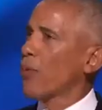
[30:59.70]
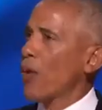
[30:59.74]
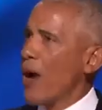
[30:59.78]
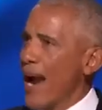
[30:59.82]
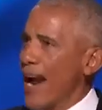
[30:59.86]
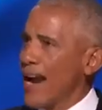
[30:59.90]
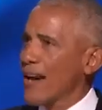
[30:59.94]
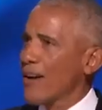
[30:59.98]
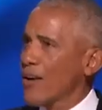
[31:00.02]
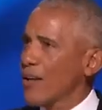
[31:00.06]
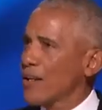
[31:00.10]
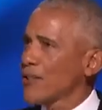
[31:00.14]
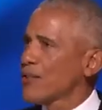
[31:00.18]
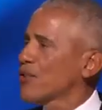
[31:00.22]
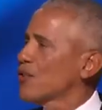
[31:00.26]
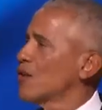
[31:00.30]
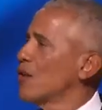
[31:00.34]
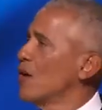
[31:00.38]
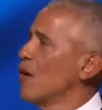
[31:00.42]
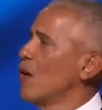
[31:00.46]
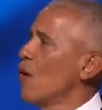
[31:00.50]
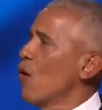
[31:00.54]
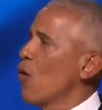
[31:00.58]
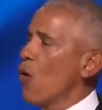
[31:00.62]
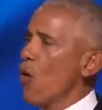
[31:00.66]
braggarts
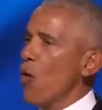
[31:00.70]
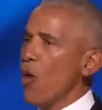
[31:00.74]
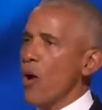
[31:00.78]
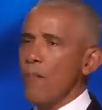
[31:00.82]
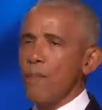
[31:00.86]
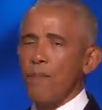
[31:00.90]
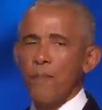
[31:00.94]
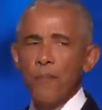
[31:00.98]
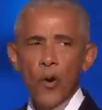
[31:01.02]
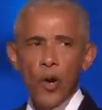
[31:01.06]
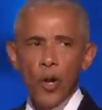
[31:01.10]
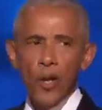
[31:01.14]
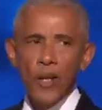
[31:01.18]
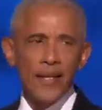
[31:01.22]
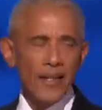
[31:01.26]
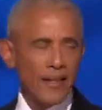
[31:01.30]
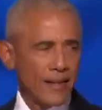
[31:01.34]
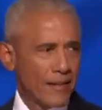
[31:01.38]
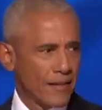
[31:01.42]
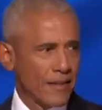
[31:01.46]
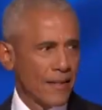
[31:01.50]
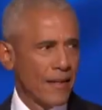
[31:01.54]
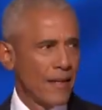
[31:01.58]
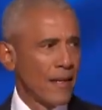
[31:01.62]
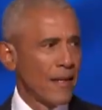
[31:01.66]
or
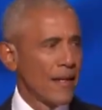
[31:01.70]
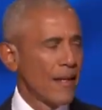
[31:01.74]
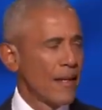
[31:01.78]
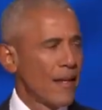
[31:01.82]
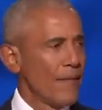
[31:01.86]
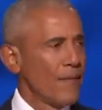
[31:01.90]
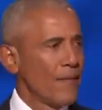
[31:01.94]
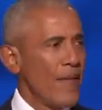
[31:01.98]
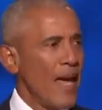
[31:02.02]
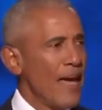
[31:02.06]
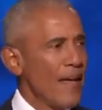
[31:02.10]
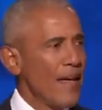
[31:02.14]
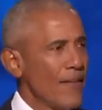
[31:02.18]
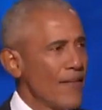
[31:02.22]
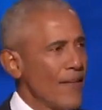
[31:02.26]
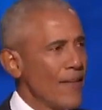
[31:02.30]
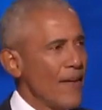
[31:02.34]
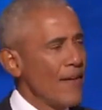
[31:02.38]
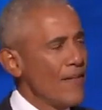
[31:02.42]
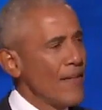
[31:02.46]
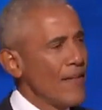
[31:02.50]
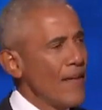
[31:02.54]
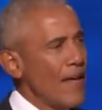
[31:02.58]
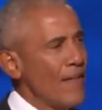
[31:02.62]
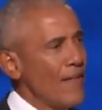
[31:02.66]
bullies. They,
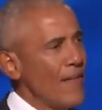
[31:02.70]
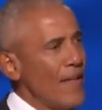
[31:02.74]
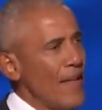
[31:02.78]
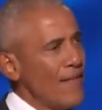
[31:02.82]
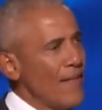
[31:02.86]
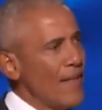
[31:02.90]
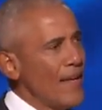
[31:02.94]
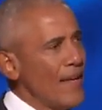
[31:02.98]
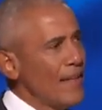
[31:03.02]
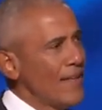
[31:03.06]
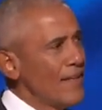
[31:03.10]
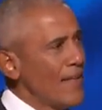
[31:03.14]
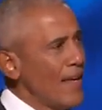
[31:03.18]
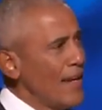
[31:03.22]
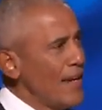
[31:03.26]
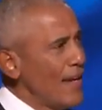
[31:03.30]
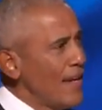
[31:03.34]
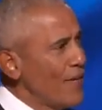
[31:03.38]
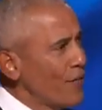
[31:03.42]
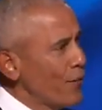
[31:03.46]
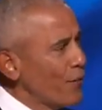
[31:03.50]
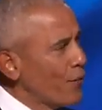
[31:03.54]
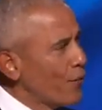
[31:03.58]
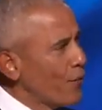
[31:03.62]
they, they, they, they didn't